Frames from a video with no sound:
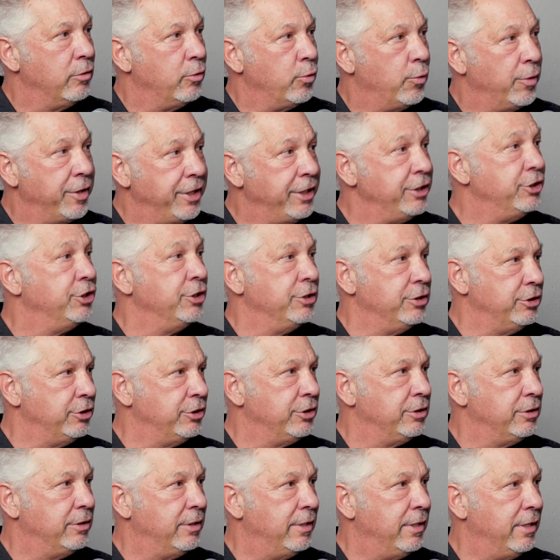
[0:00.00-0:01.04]

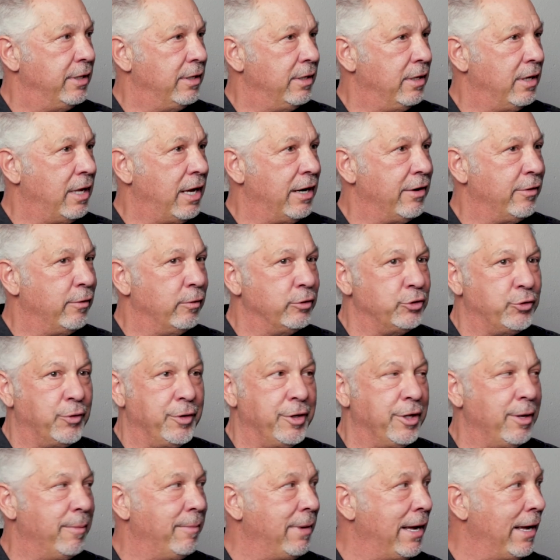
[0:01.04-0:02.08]
regions, and a lot of those are
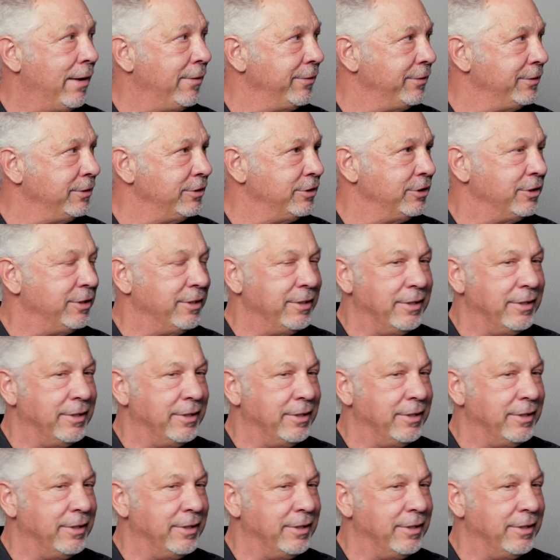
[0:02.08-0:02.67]
in the mountains,